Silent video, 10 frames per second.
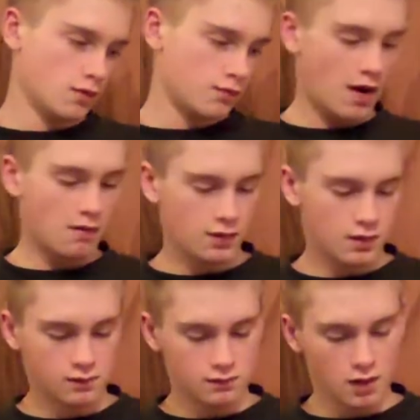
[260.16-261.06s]
You
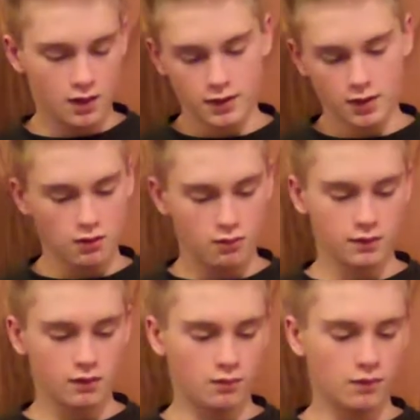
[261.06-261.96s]
probably already know
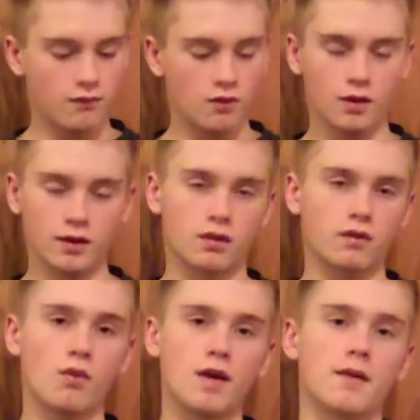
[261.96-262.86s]
what this will be for. It's
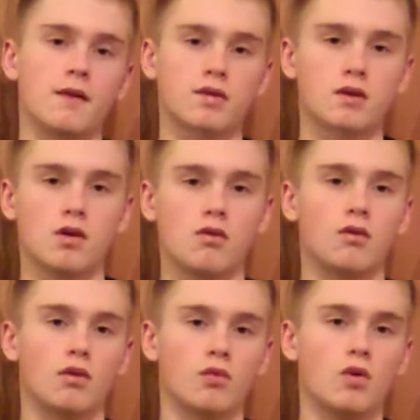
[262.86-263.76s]
to wipe off
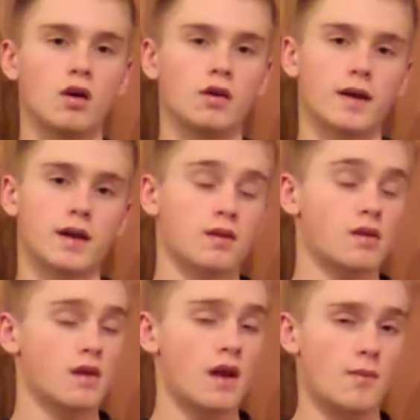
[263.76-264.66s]
snow or water that
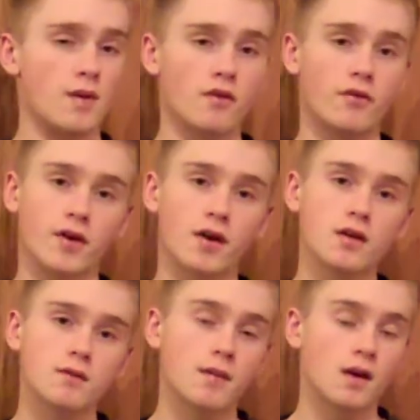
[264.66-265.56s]
gets inside the barrel of the
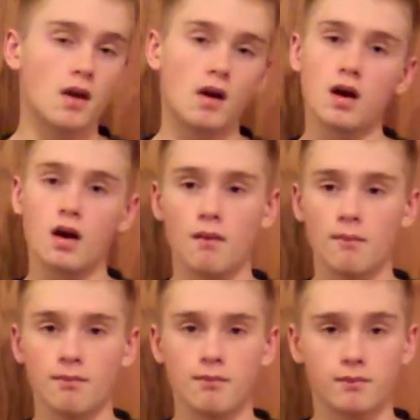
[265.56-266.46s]
gun,
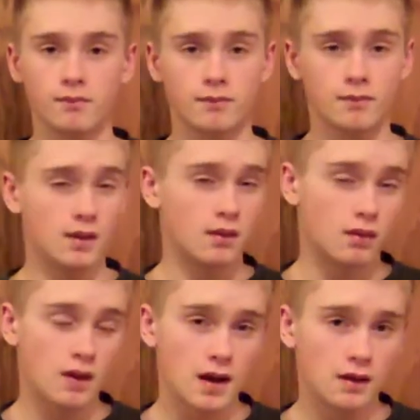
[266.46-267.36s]

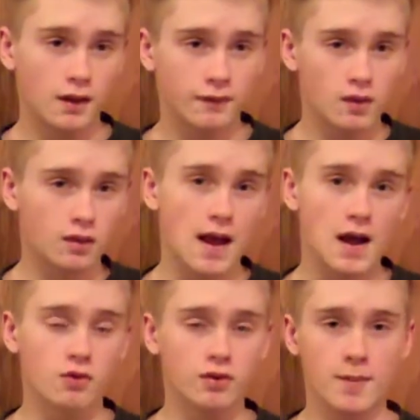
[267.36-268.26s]
inside like the
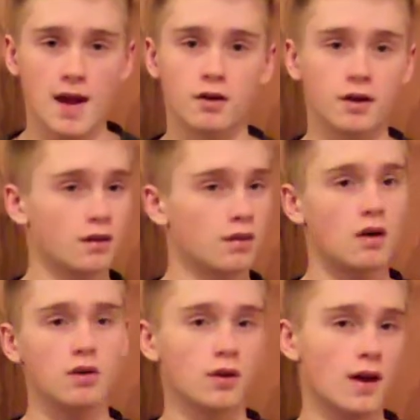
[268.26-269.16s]
stock where the battery gets
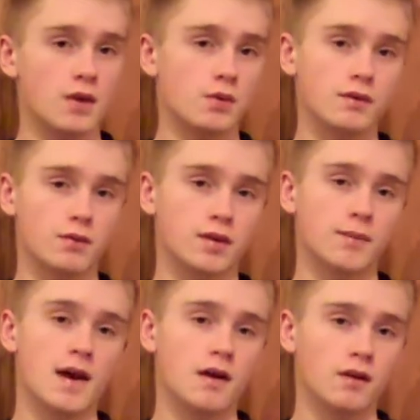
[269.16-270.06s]
held, or anywhere where
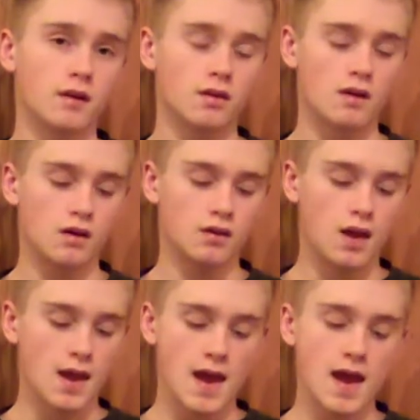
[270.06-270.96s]
the battery gets held,
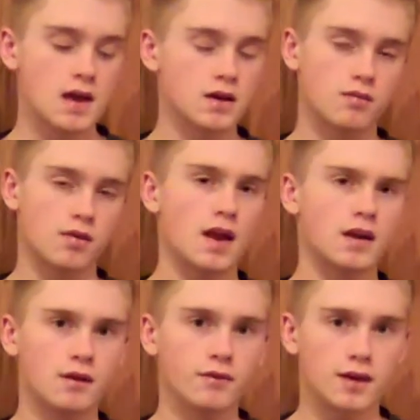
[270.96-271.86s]
and
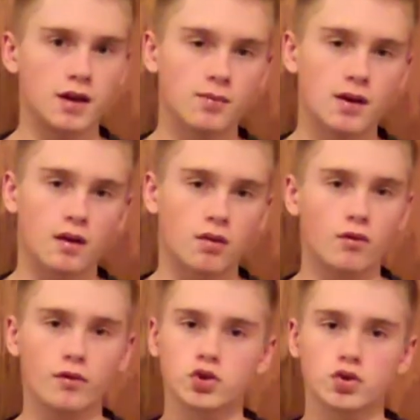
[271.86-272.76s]
kind of near the gearbox,
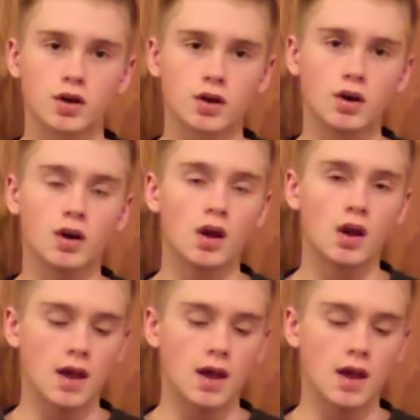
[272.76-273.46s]
so the trigger.